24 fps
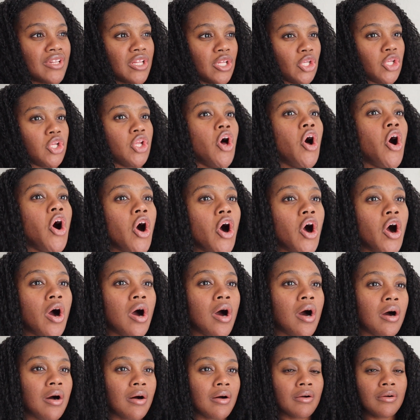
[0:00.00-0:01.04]

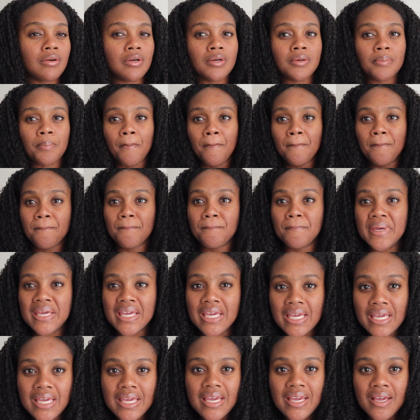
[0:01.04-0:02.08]
long,
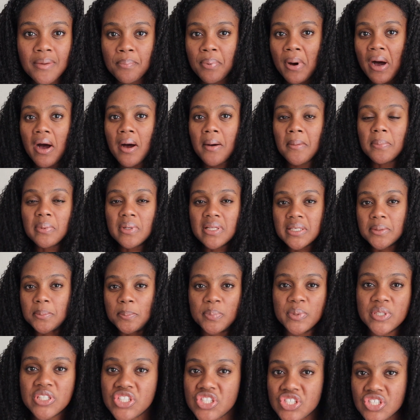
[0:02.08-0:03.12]
big public
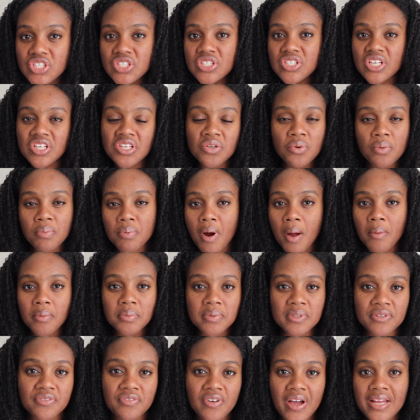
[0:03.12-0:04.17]
beaches that you will
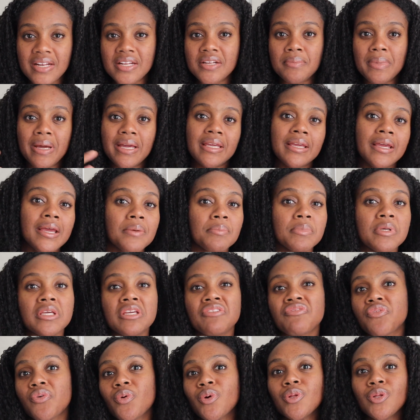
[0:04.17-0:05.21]
probably find in Miami,
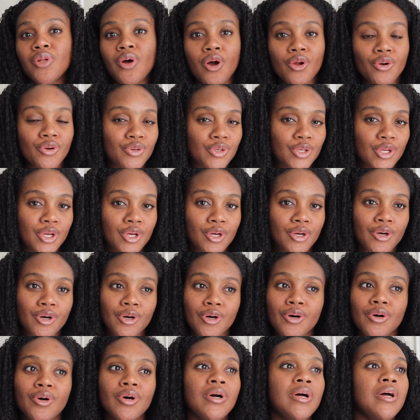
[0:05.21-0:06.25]
Fort
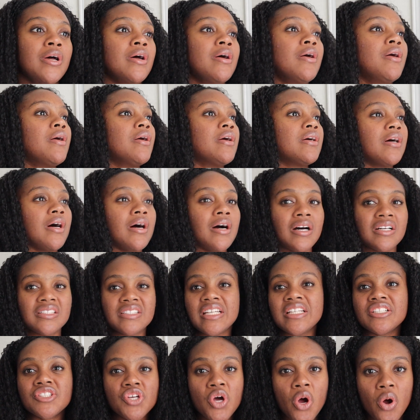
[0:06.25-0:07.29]
Lauderdale,
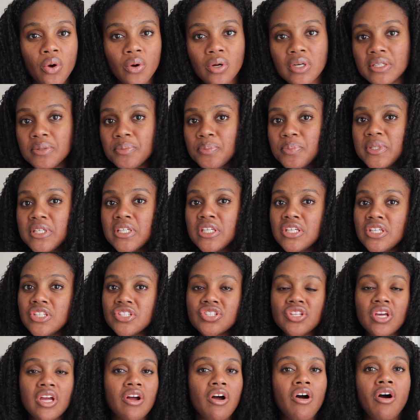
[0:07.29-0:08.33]
Daytona
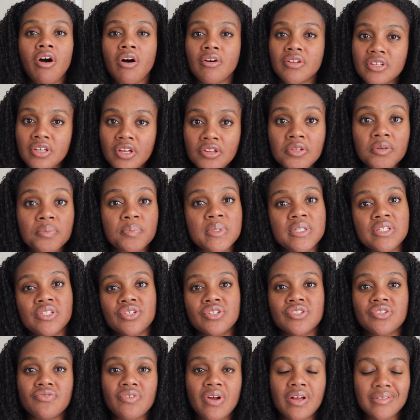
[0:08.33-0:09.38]
Beach, like all the other
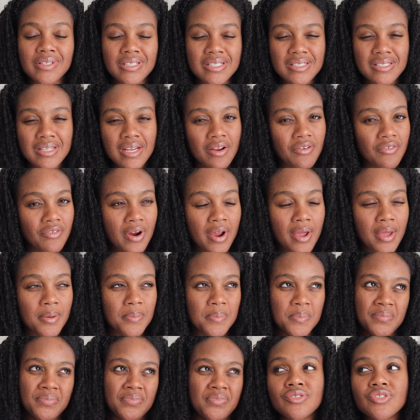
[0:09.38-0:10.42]
beaches around the state,
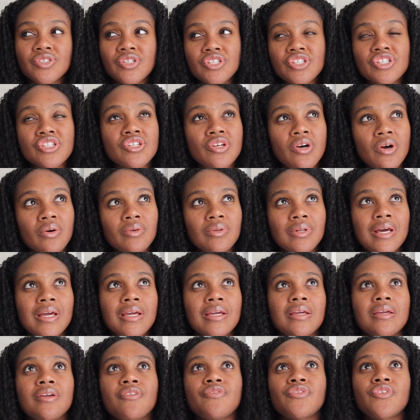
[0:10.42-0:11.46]
right? So just know,
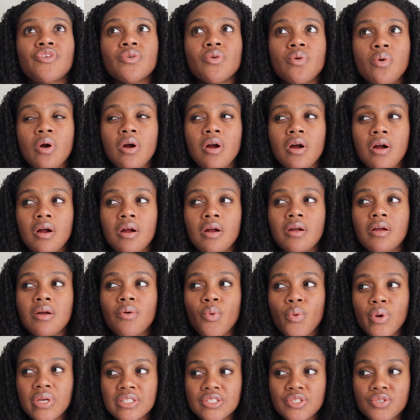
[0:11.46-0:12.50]
like, if you are
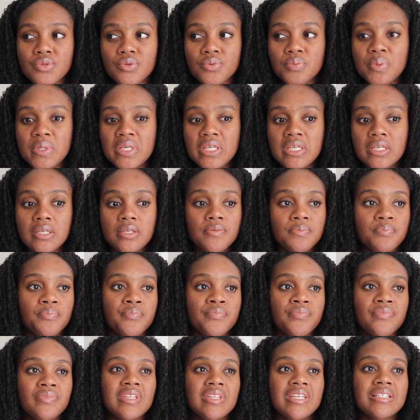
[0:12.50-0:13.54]
going to be
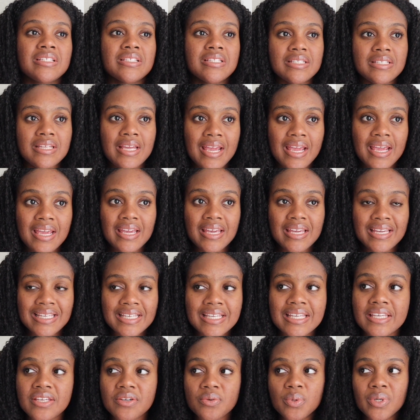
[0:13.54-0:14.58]
staying in
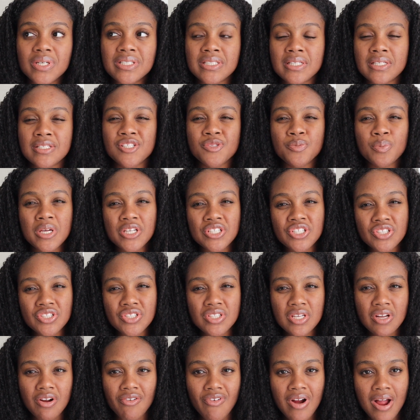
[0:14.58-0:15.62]
Key West,
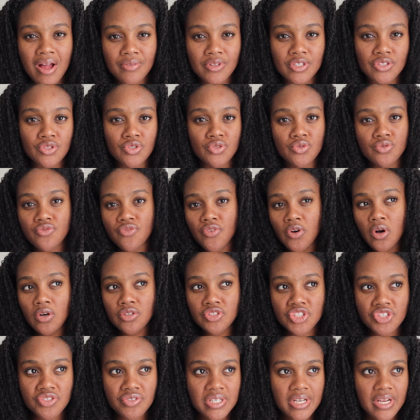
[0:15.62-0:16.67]
especially around the Duval
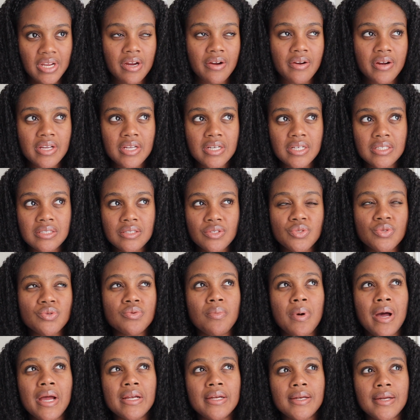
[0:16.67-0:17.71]
Street area, to
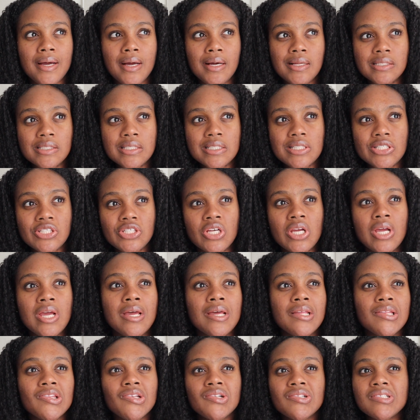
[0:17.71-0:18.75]
my knowledge,
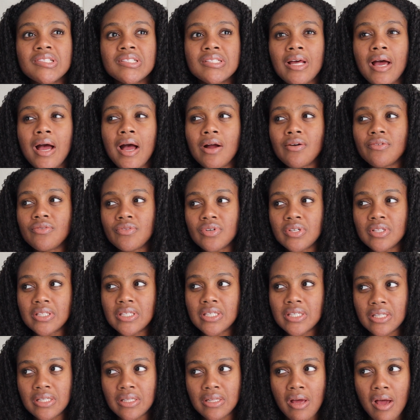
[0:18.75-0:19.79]
there's not
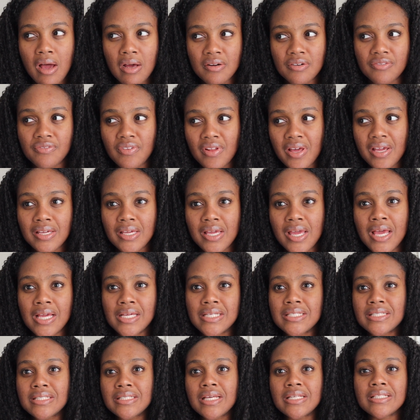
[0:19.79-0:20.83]
really a lot of like
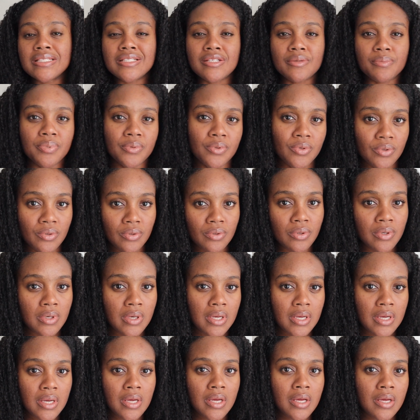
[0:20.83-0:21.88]
accessible
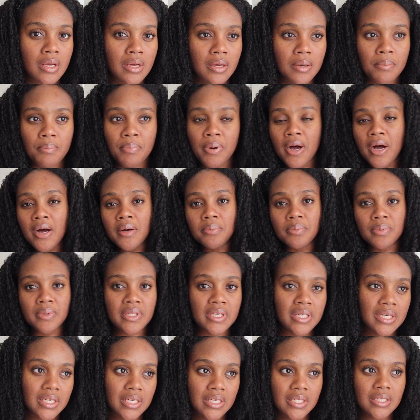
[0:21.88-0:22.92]

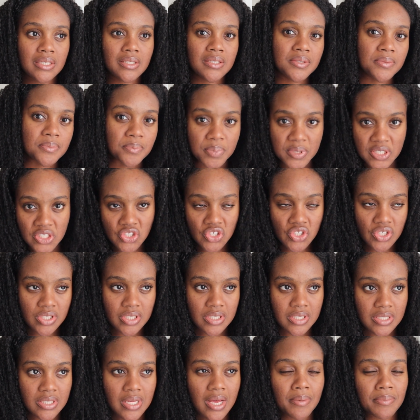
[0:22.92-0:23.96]
public
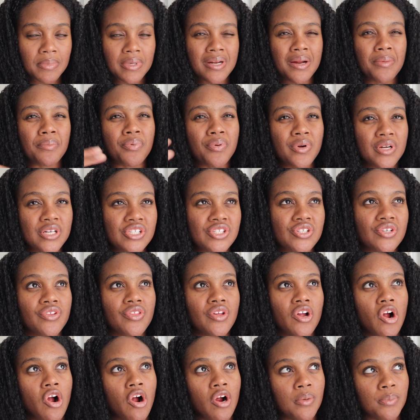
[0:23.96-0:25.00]
beaches. I mean, I'm pretty sure
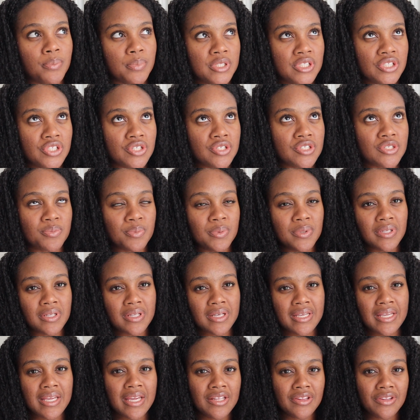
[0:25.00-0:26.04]
there are beaches, but
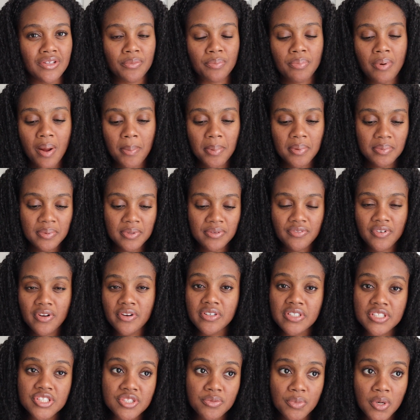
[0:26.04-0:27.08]
again, they're probably
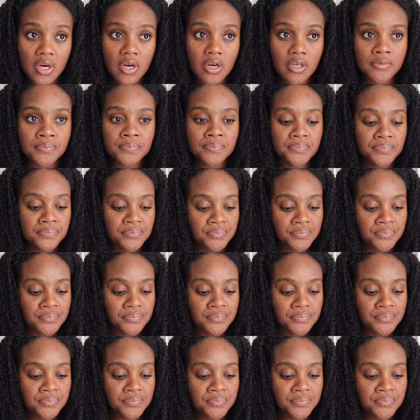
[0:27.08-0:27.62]
very small,